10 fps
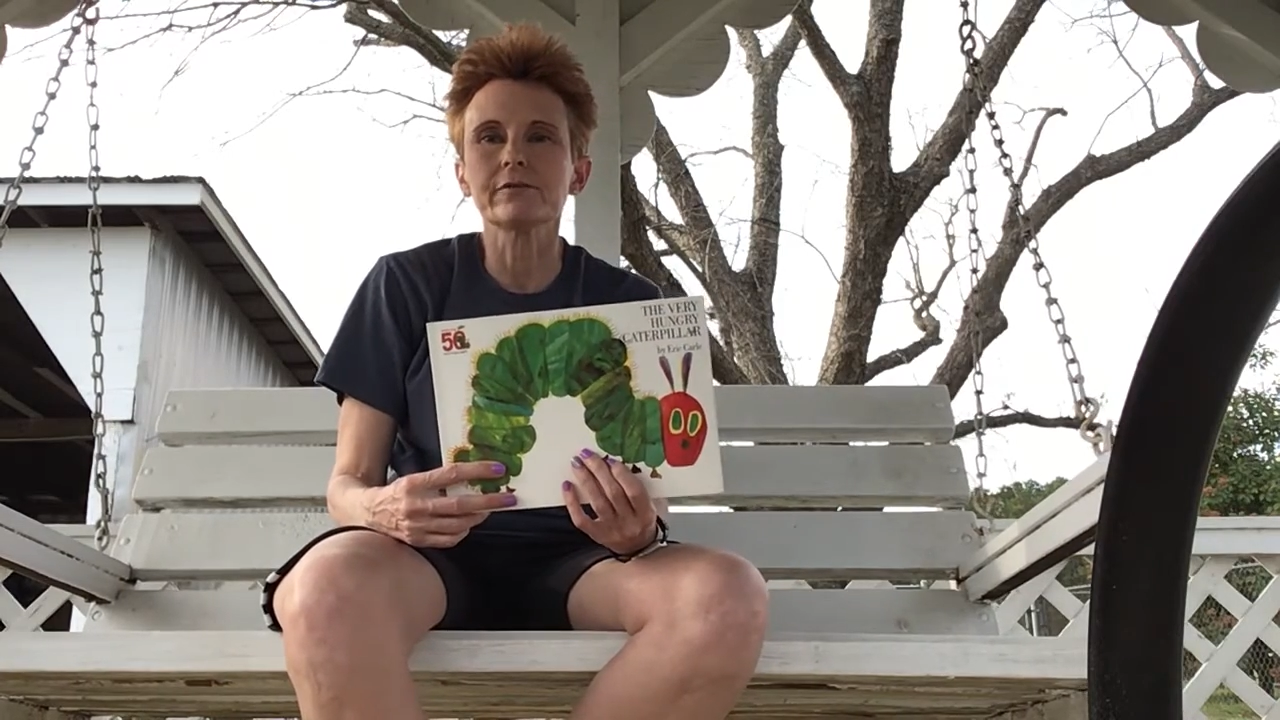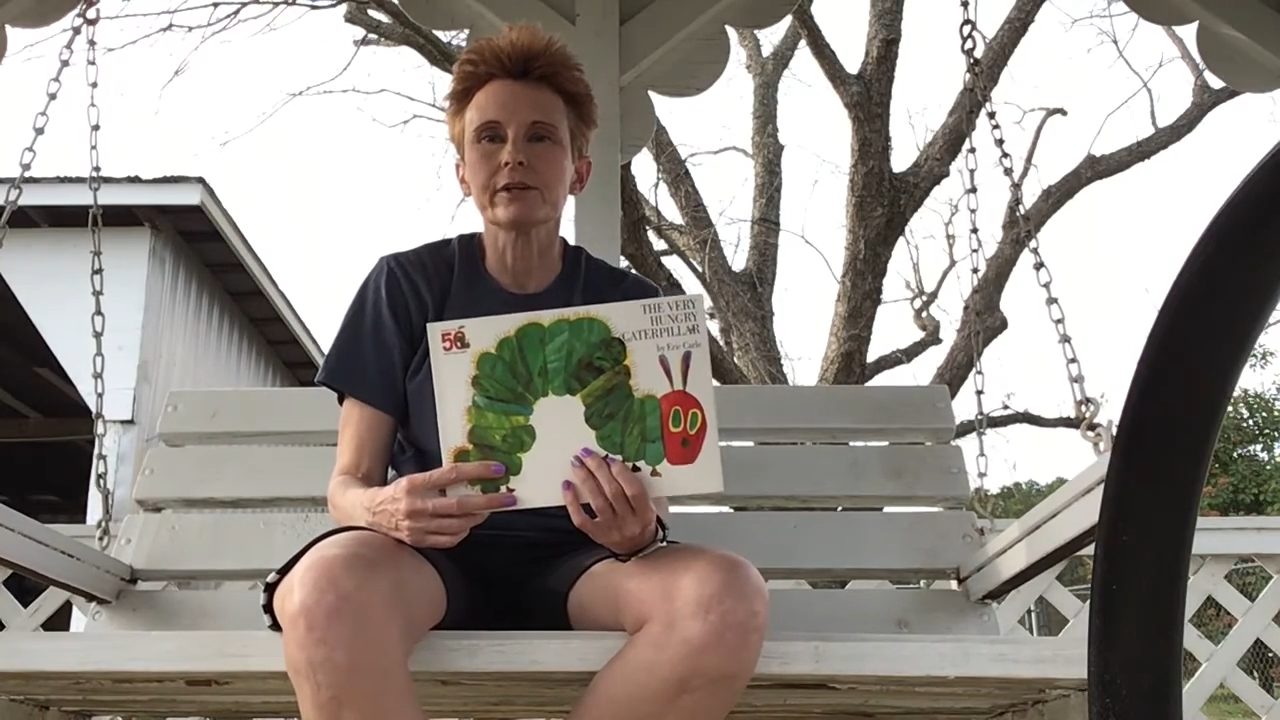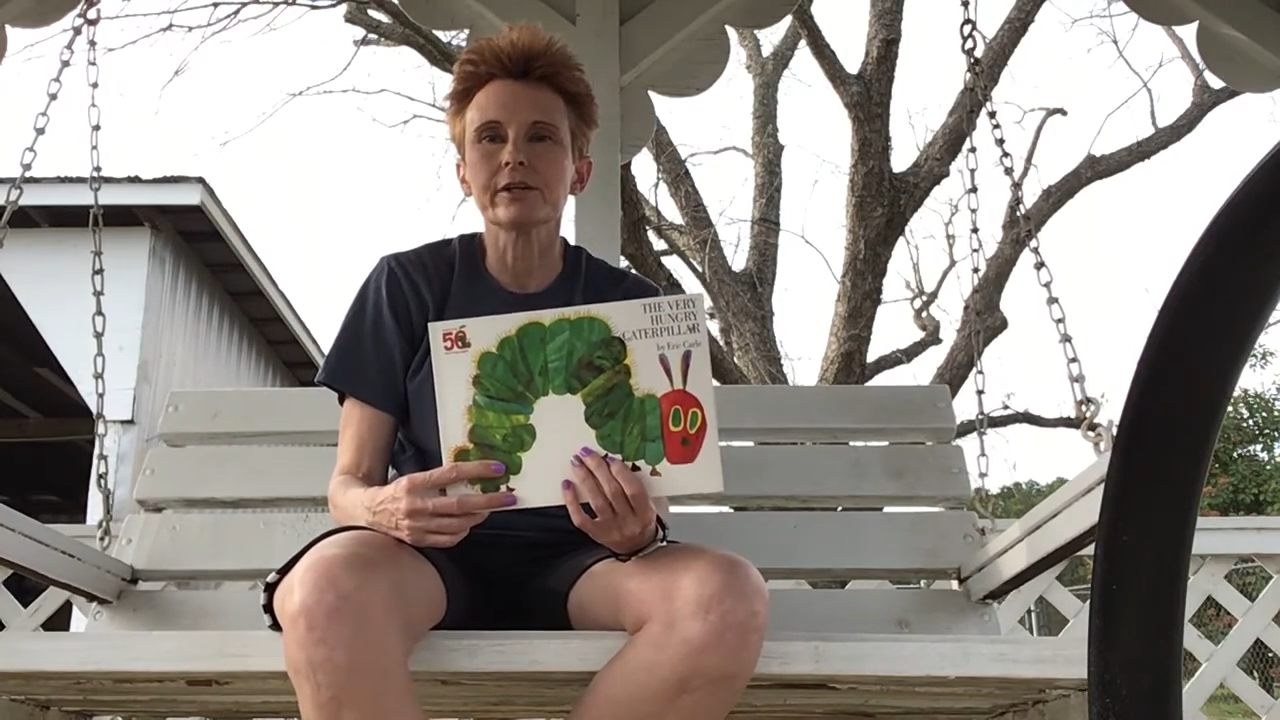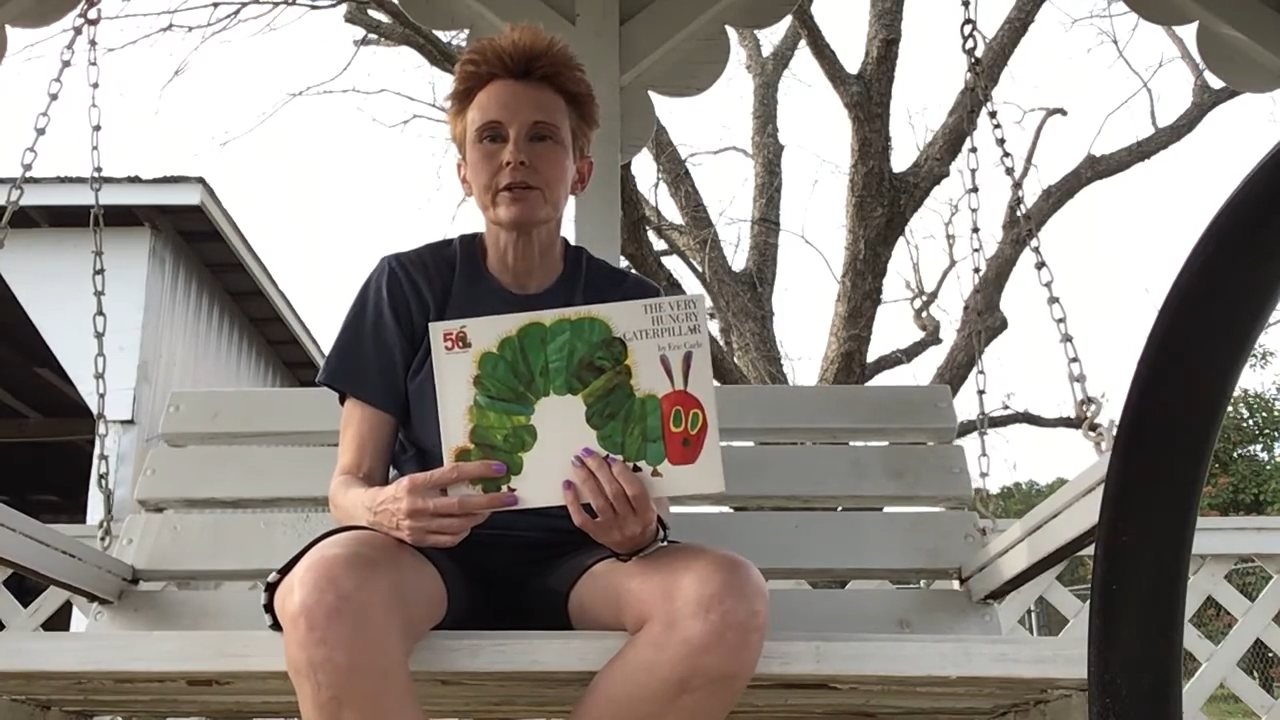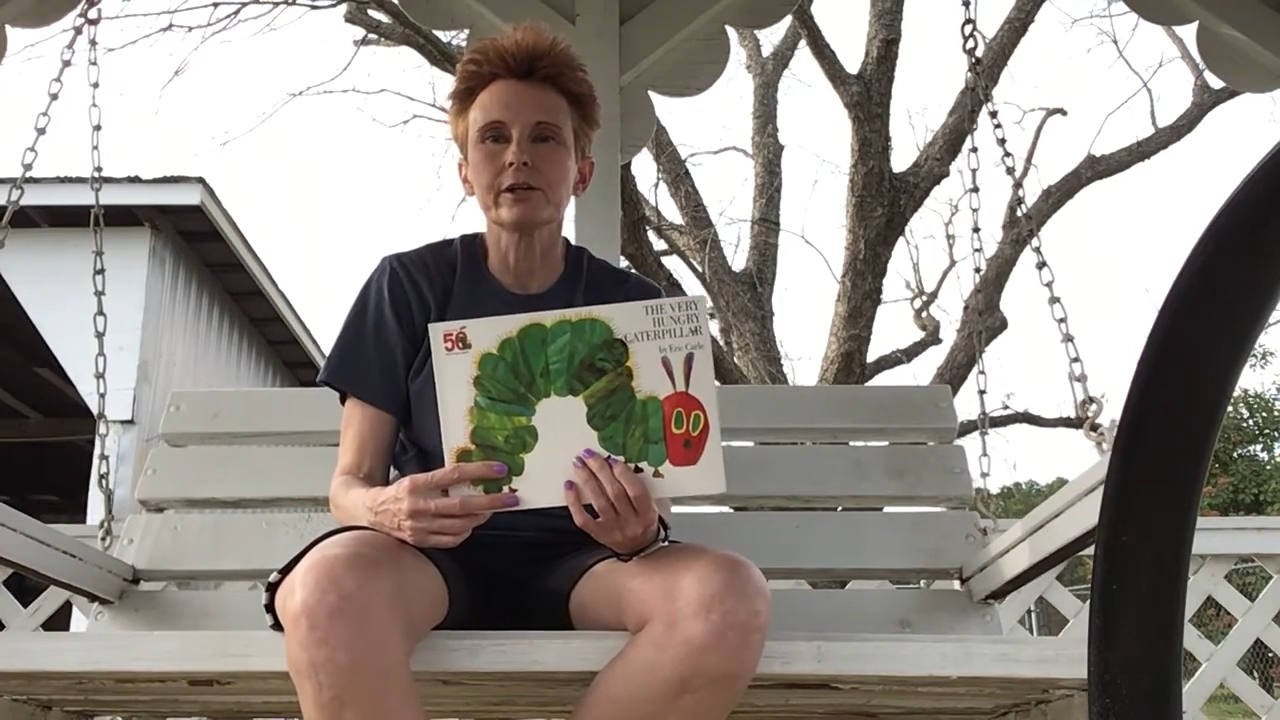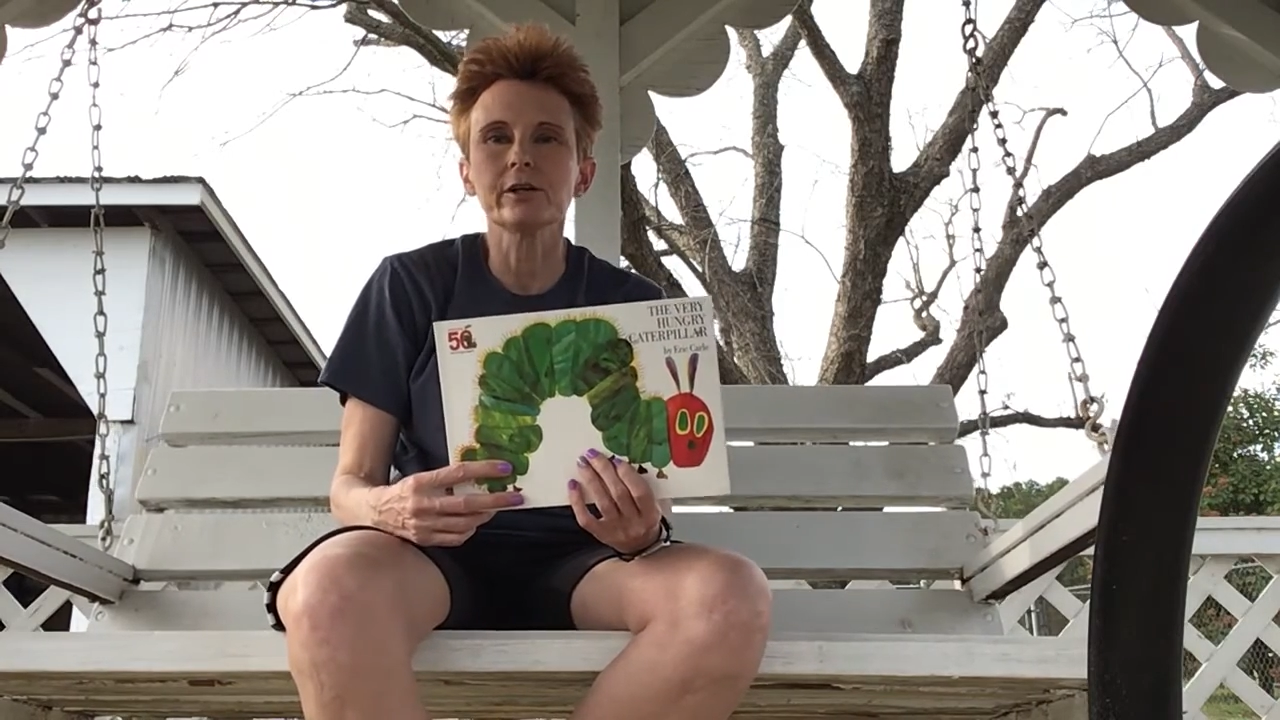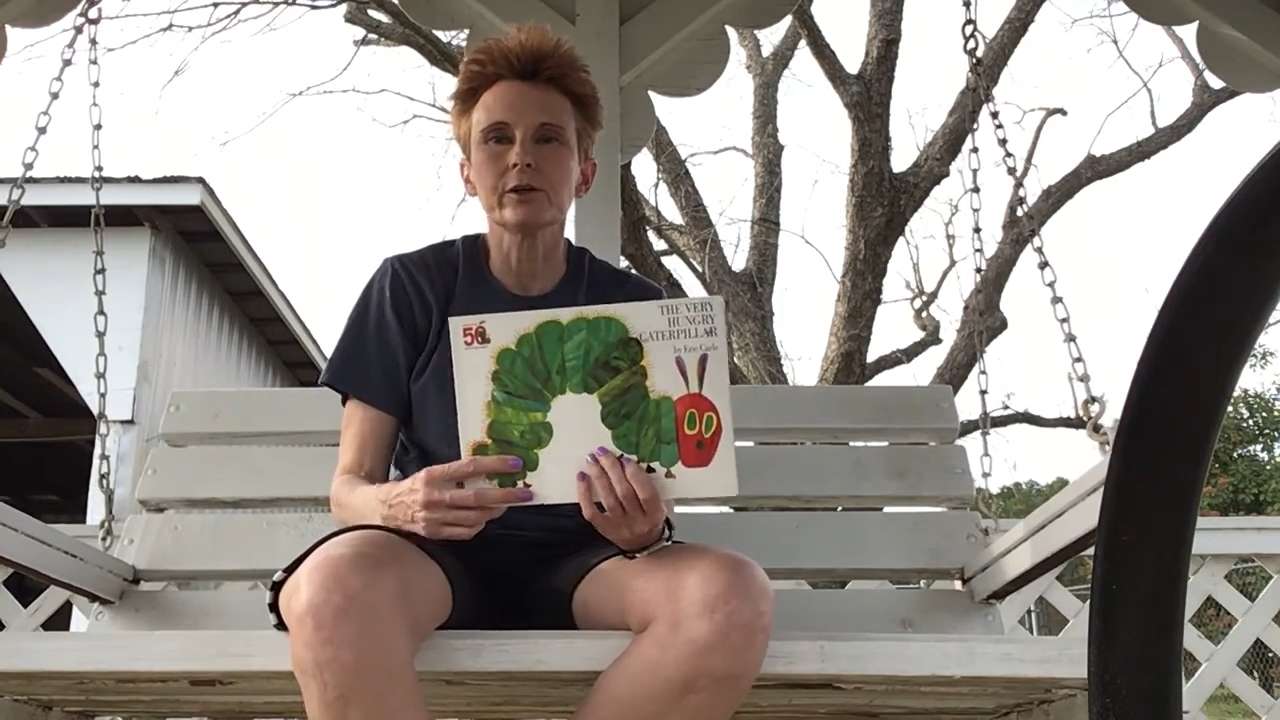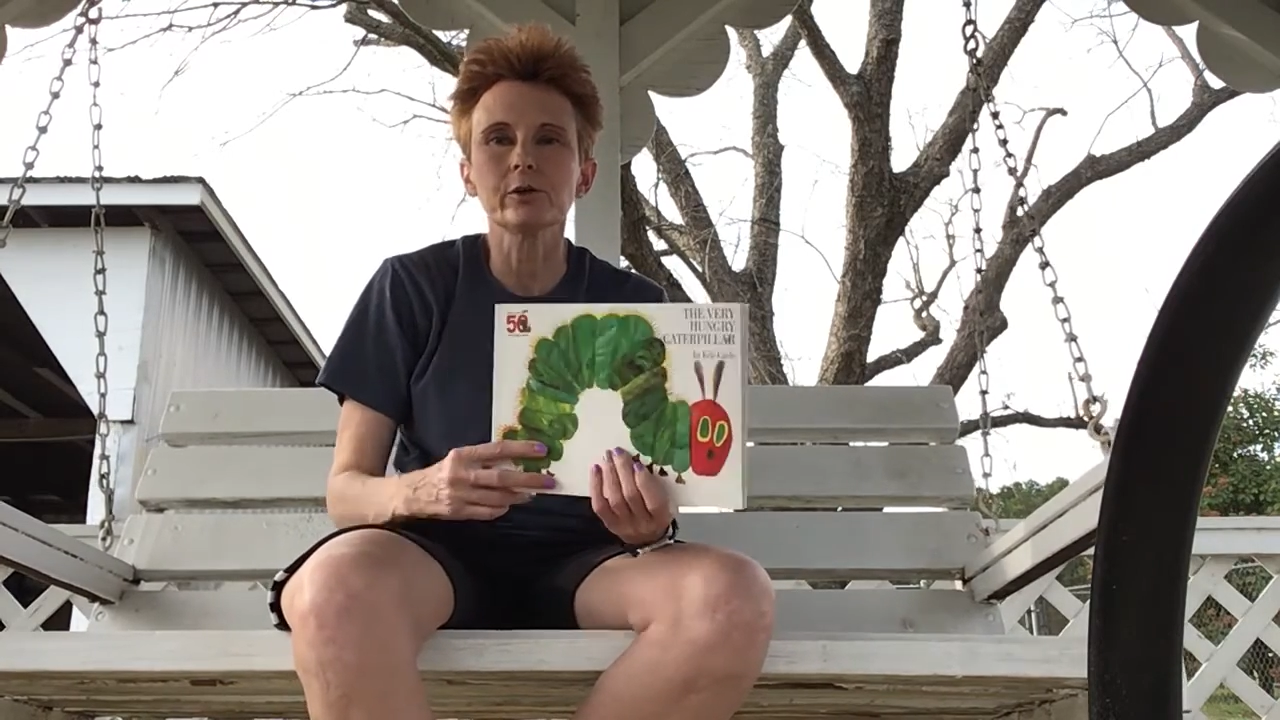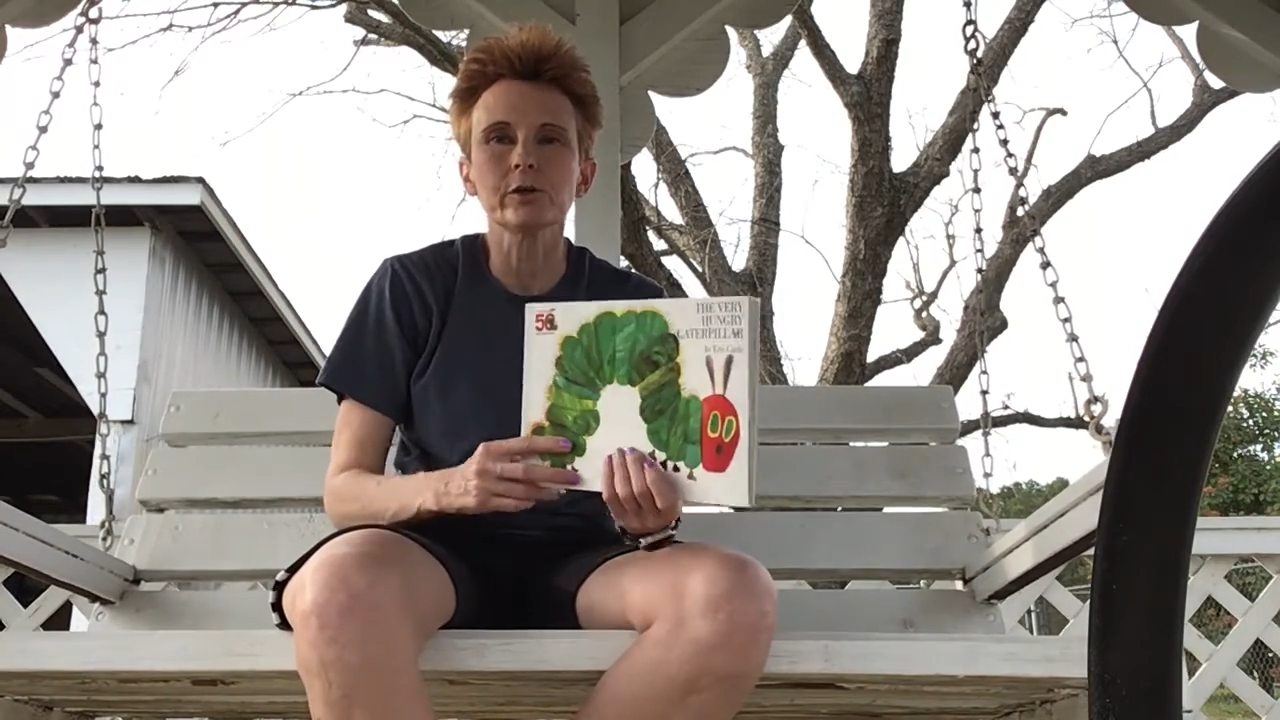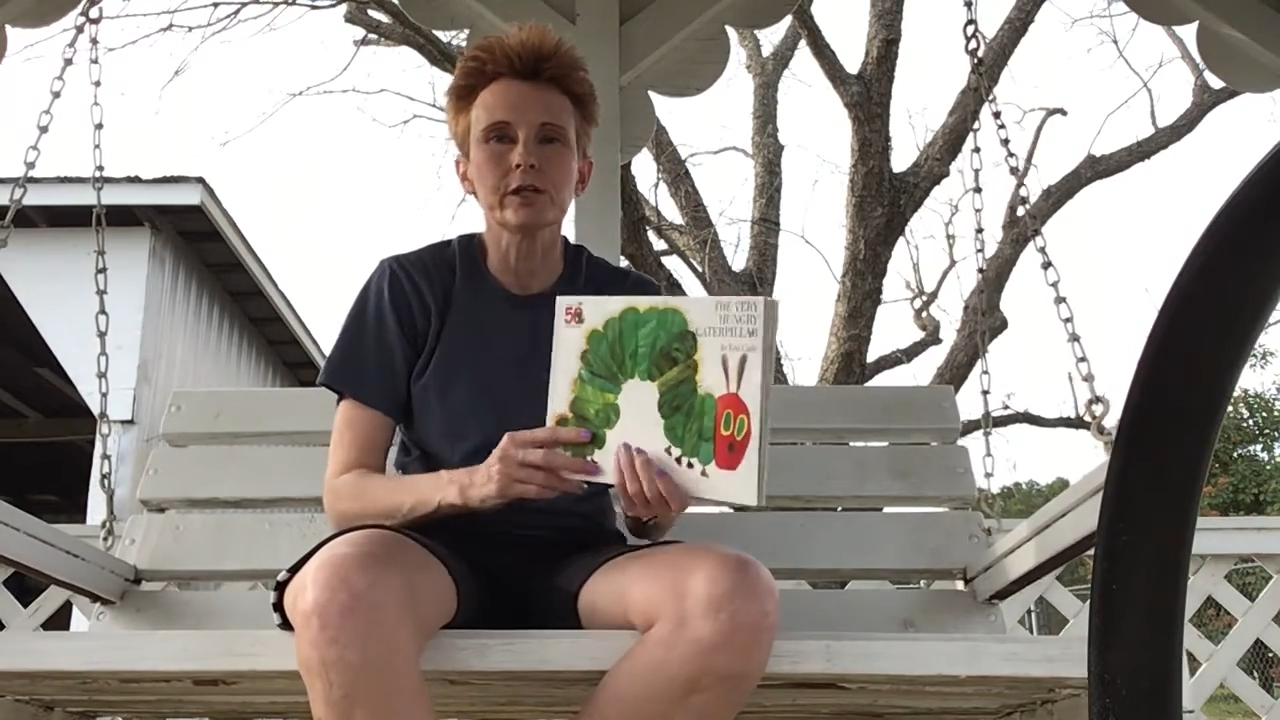Very
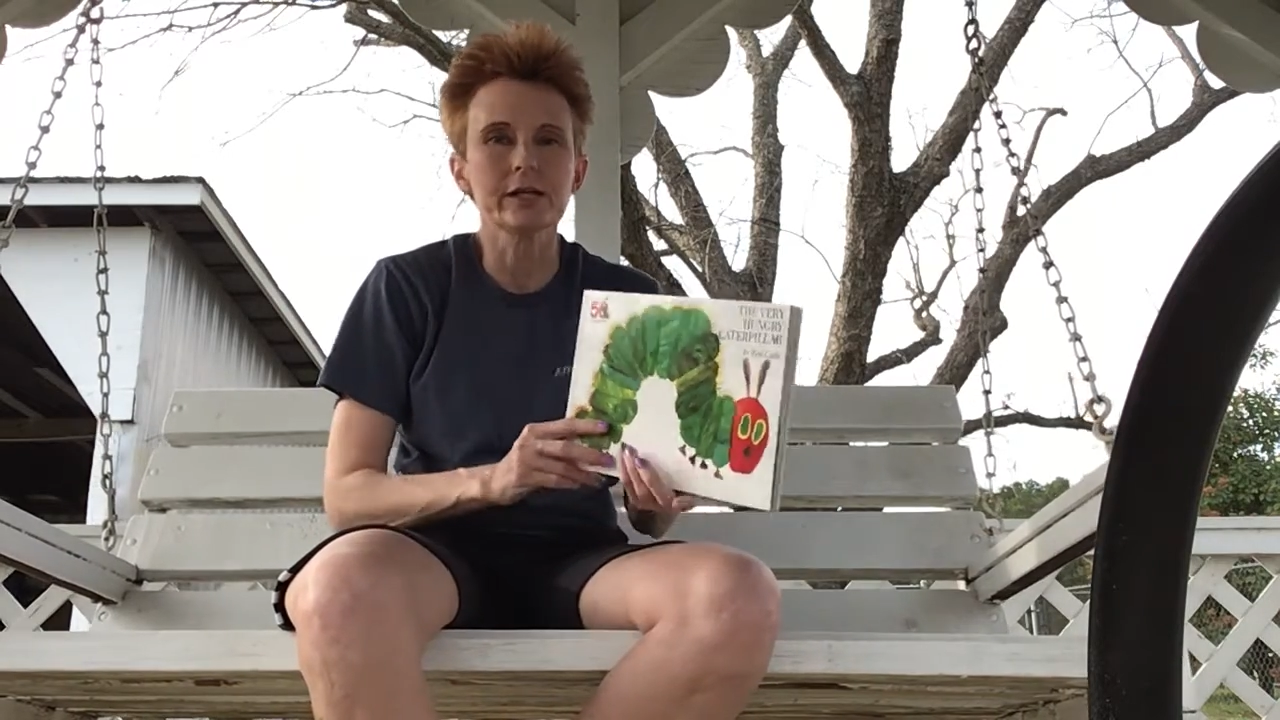Hungry